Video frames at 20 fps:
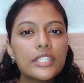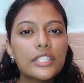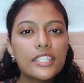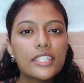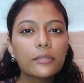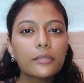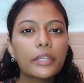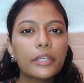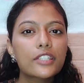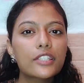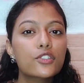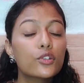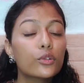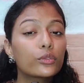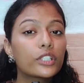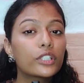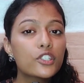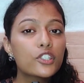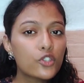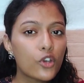investing
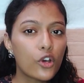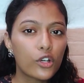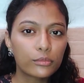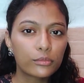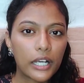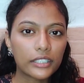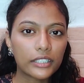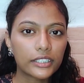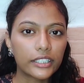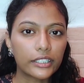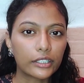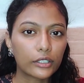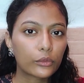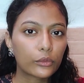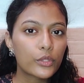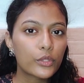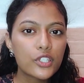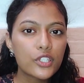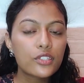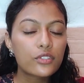means only stock market,
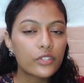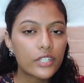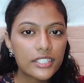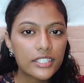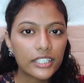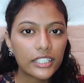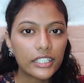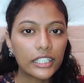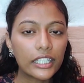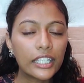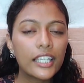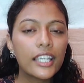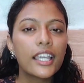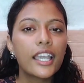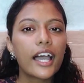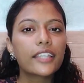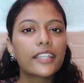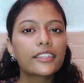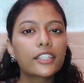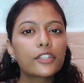which is risky,
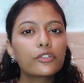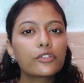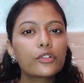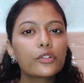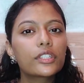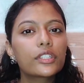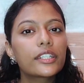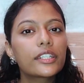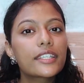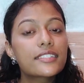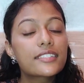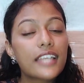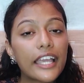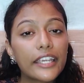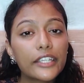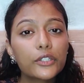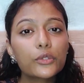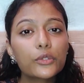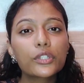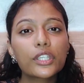and therefore they
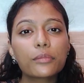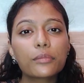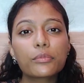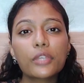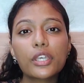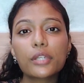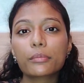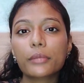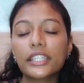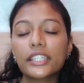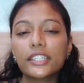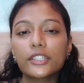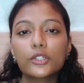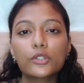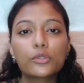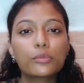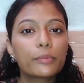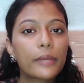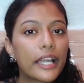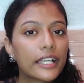decide to keep their money
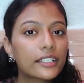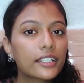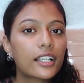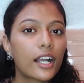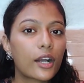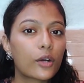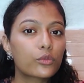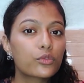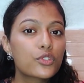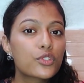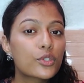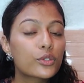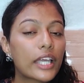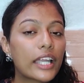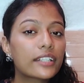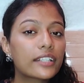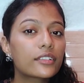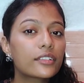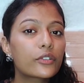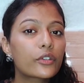into bank accounts
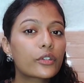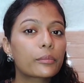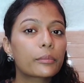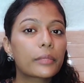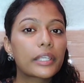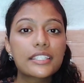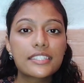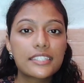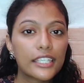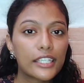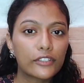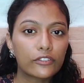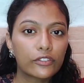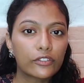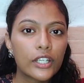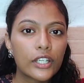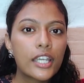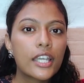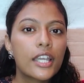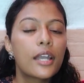so that it remains
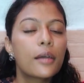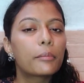safe.